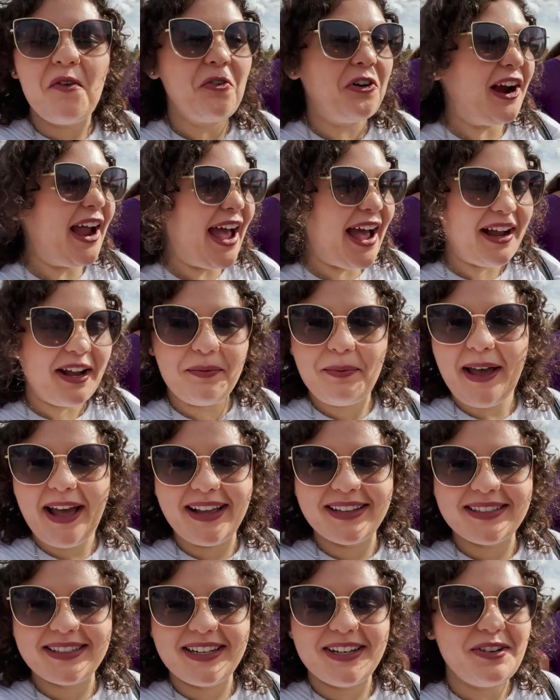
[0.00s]
We're at
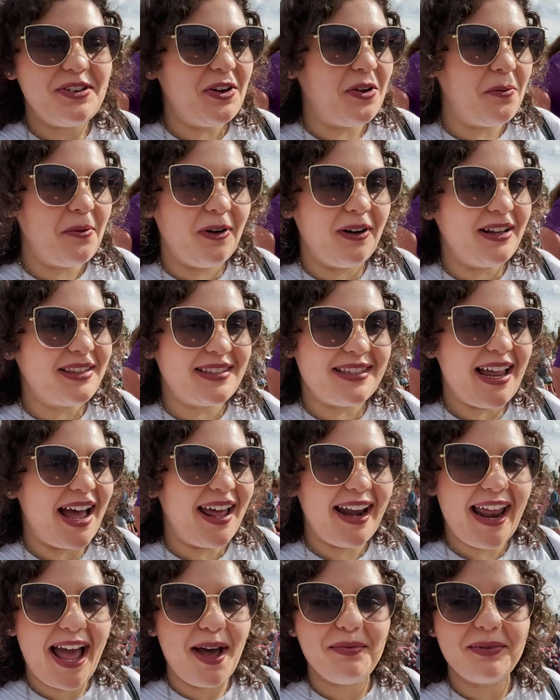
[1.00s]
capacity. No more. It's
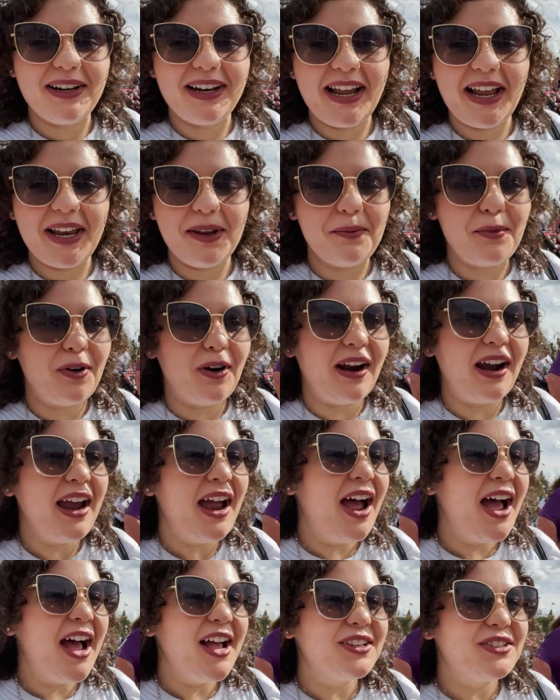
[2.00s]
not happening anymore.
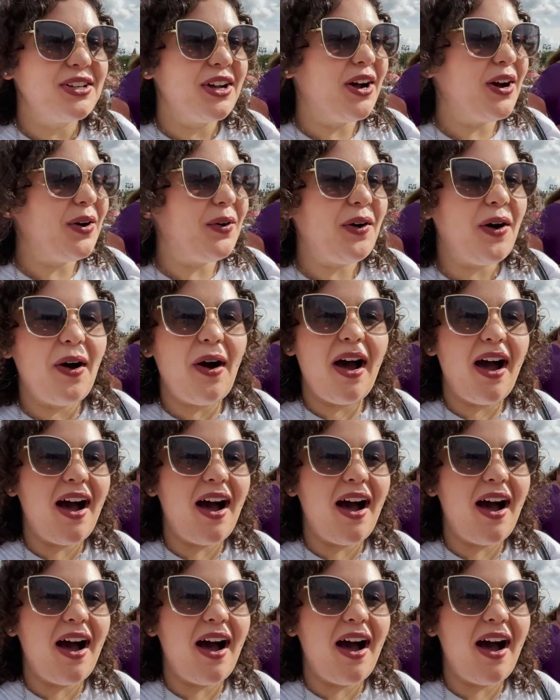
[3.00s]
So